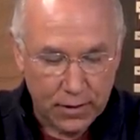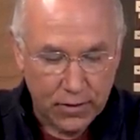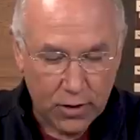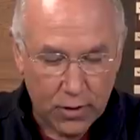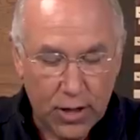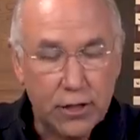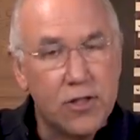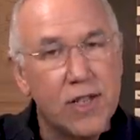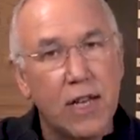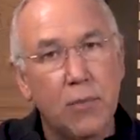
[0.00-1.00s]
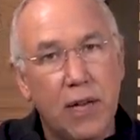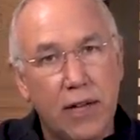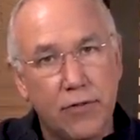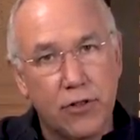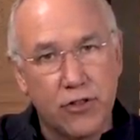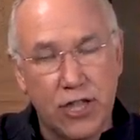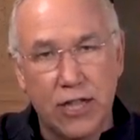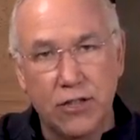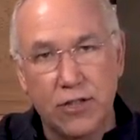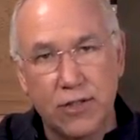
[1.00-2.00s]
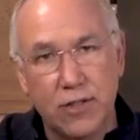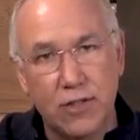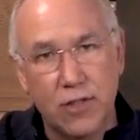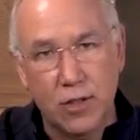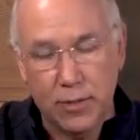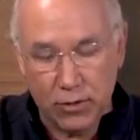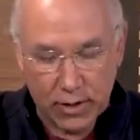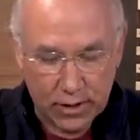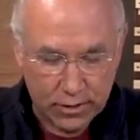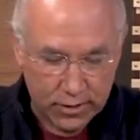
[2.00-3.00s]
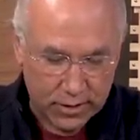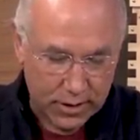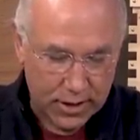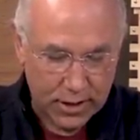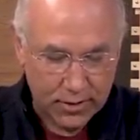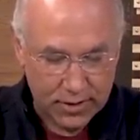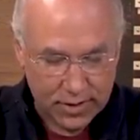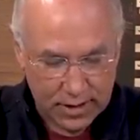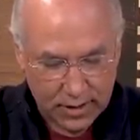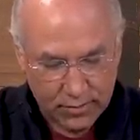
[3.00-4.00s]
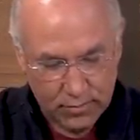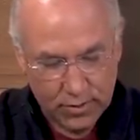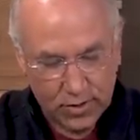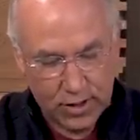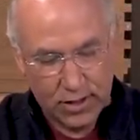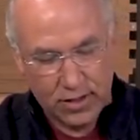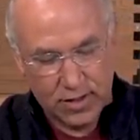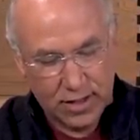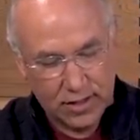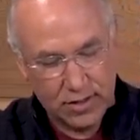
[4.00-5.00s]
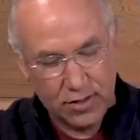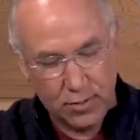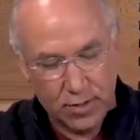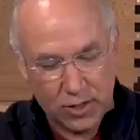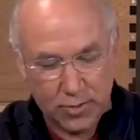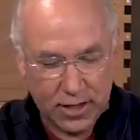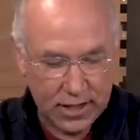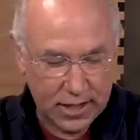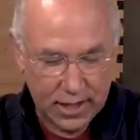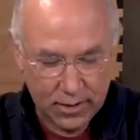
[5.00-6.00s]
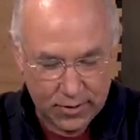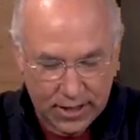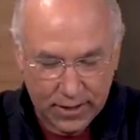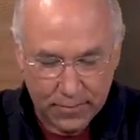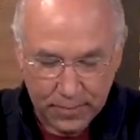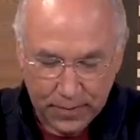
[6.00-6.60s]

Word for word: So understanding behavioral changes is going to be critical. I know I said I wasn't going to discuss this too much, but I did anyway.